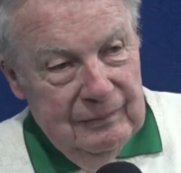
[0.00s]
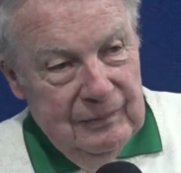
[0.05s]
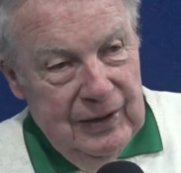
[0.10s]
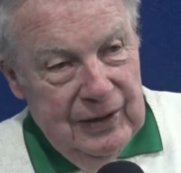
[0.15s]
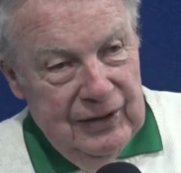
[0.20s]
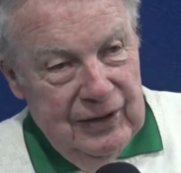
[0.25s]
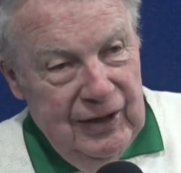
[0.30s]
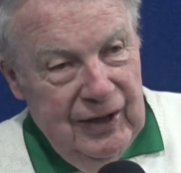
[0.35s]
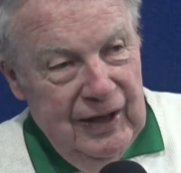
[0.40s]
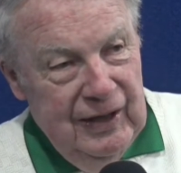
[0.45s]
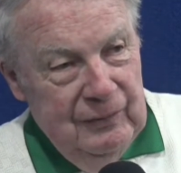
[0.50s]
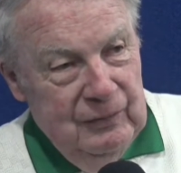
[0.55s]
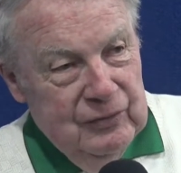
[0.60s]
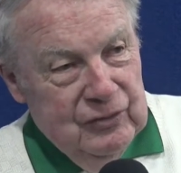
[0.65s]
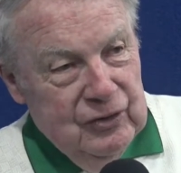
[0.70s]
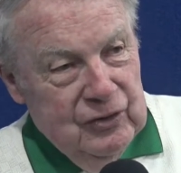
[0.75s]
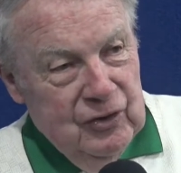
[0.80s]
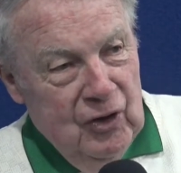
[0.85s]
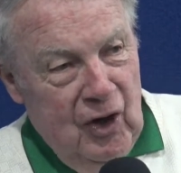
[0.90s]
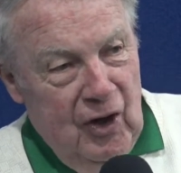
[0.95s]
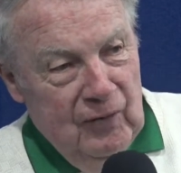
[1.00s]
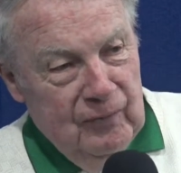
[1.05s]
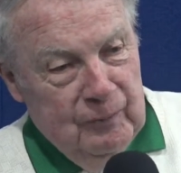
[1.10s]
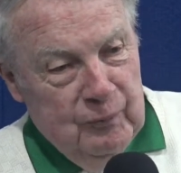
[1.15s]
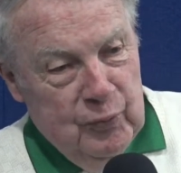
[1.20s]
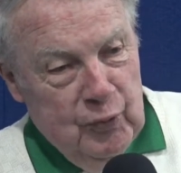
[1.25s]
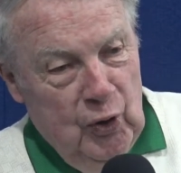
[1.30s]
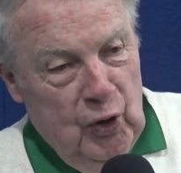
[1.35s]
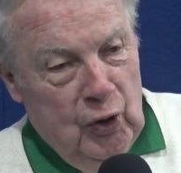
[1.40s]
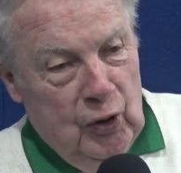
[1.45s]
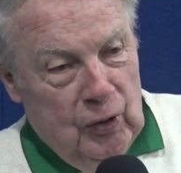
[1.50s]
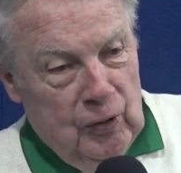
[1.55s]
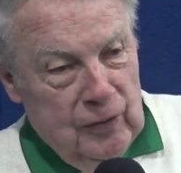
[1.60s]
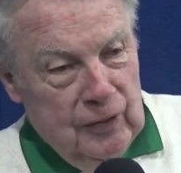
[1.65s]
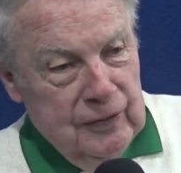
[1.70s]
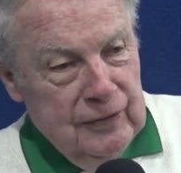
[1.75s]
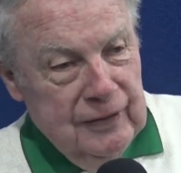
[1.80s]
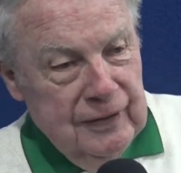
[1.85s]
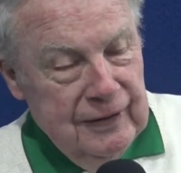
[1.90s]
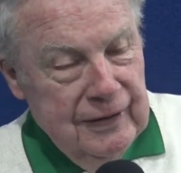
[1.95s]
my dad was a golf pro,
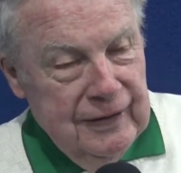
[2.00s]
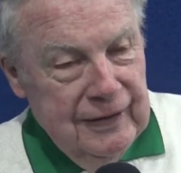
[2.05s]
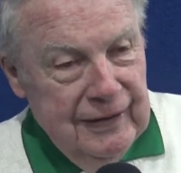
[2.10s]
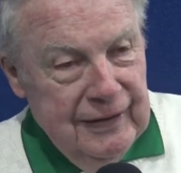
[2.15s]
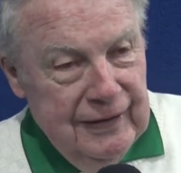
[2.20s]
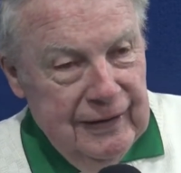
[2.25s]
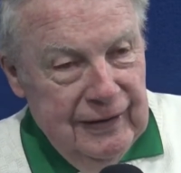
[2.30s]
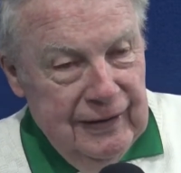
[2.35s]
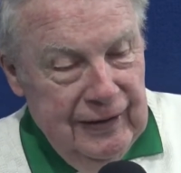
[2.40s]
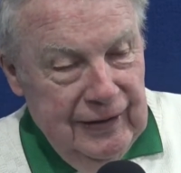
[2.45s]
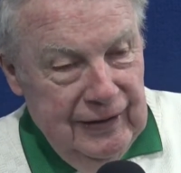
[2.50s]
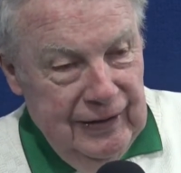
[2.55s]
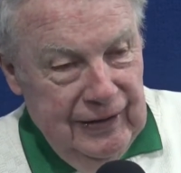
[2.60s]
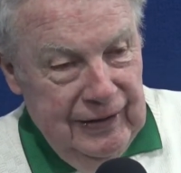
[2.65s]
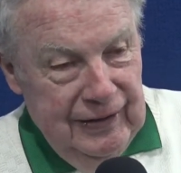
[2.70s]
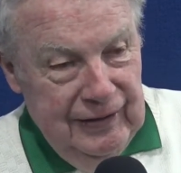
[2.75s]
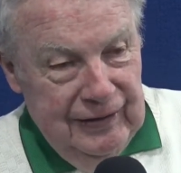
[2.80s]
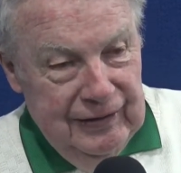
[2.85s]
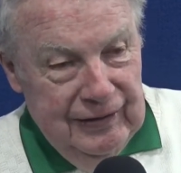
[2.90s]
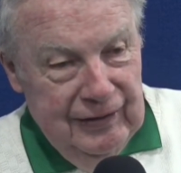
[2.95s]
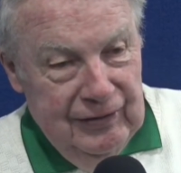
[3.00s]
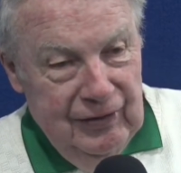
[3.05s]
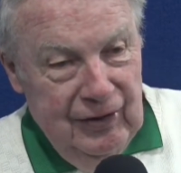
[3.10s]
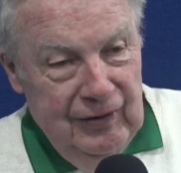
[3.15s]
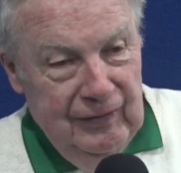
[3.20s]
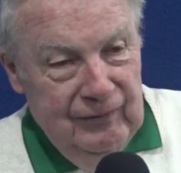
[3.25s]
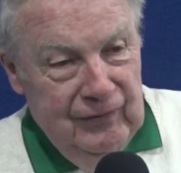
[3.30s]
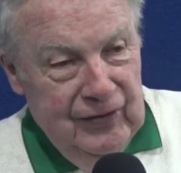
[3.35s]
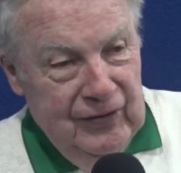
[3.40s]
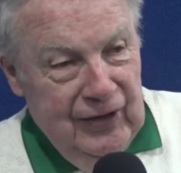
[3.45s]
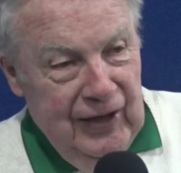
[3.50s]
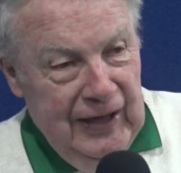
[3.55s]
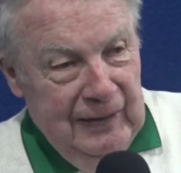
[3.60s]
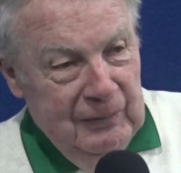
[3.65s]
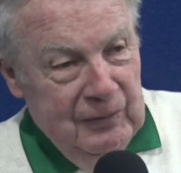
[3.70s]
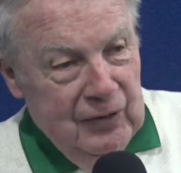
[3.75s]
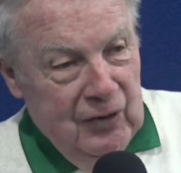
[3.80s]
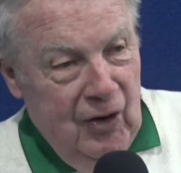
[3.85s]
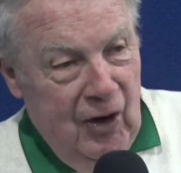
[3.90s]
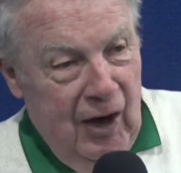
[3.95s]
and he loved the
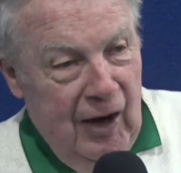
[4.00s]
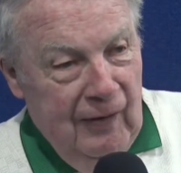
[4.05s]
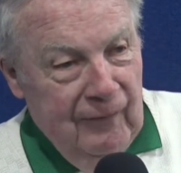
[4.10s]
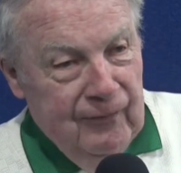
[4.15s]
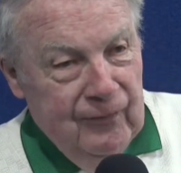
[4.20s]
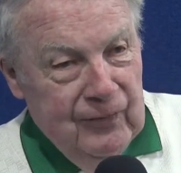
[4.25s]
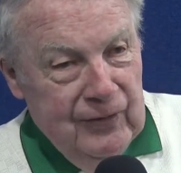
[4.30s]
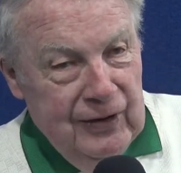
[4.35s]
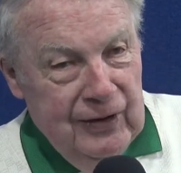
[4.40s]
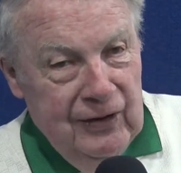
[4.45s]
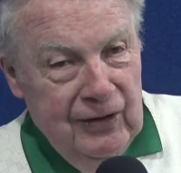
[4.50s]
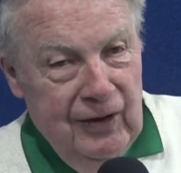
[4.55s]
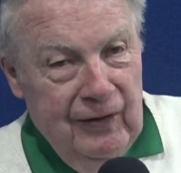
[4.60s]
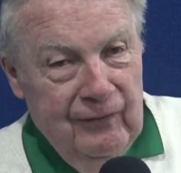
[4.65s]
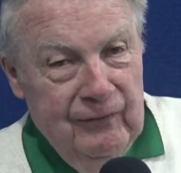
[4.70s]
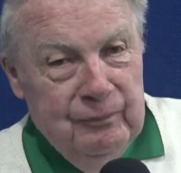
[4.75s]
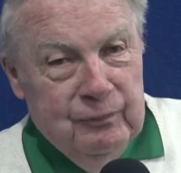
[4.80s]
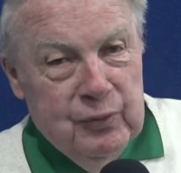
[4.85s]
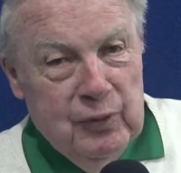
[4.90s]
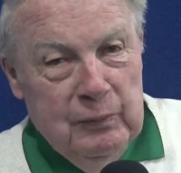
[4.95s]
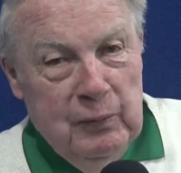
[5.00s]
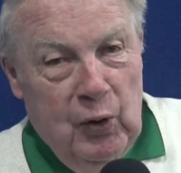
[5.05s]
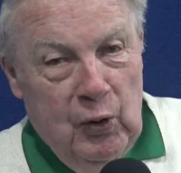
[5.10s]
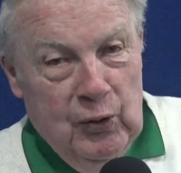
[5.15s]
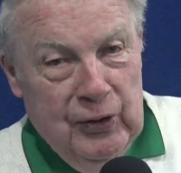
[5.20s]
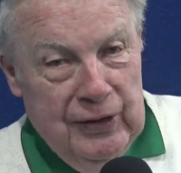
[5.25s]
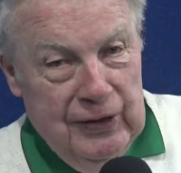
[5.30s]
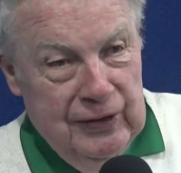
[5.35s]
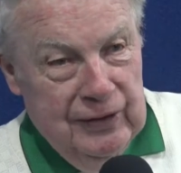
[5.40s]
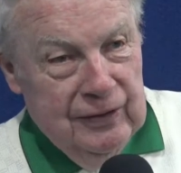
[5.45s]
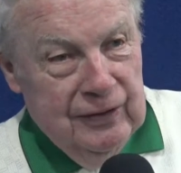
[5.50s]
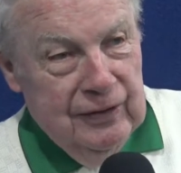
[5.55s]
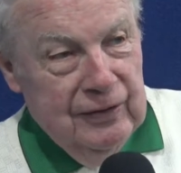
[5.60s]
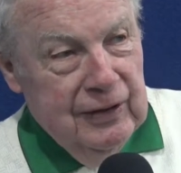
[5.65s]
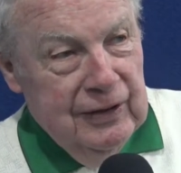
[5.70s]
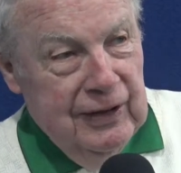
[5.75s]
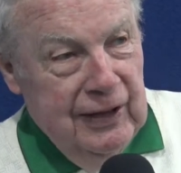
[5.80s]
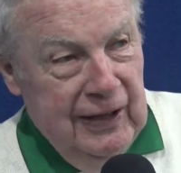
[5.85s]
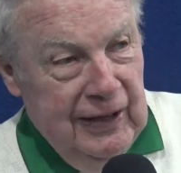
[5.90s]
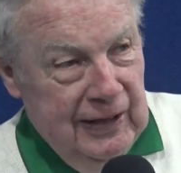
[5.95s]
game of golf, and he loved promoting
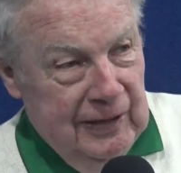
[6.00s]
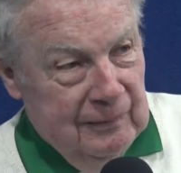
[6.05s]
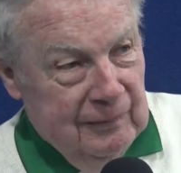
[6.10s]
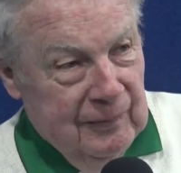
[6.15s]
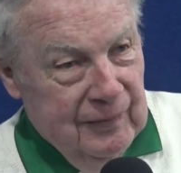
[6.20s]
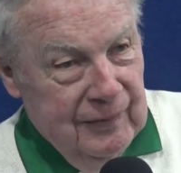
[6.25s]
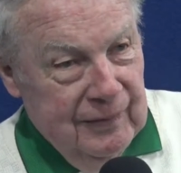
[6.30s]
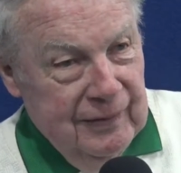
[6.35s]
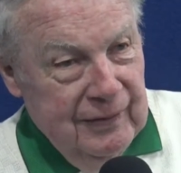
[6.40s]
the game.